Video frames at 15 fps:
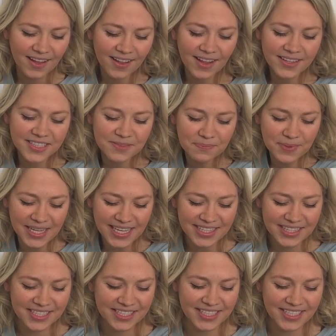Let's
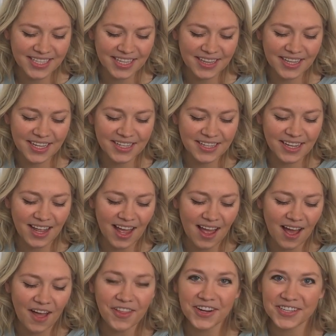meet the
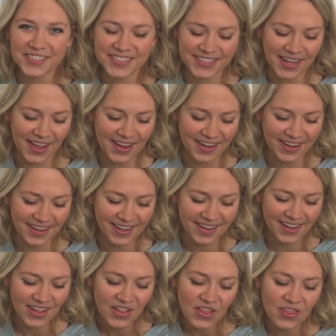other son.
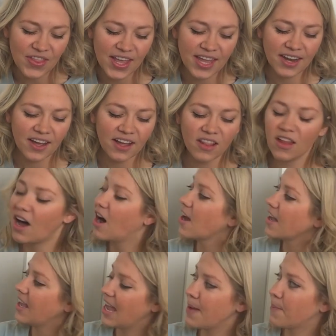Then
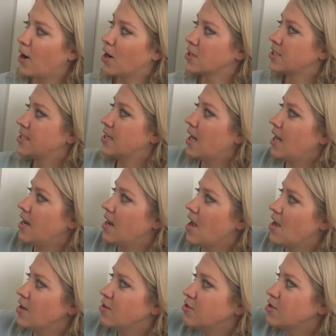along came our son
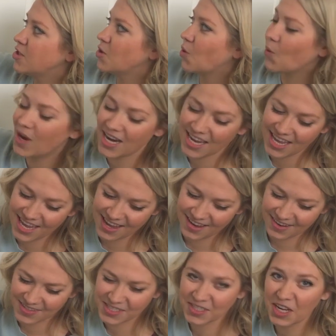Zoidy,
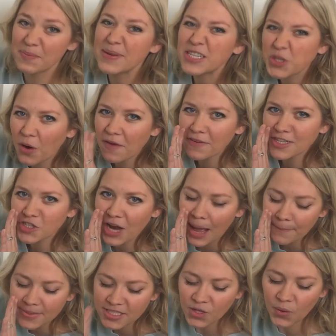which is going to be short for
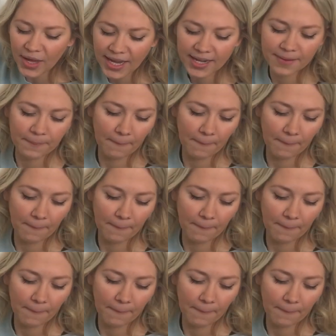trapezoid.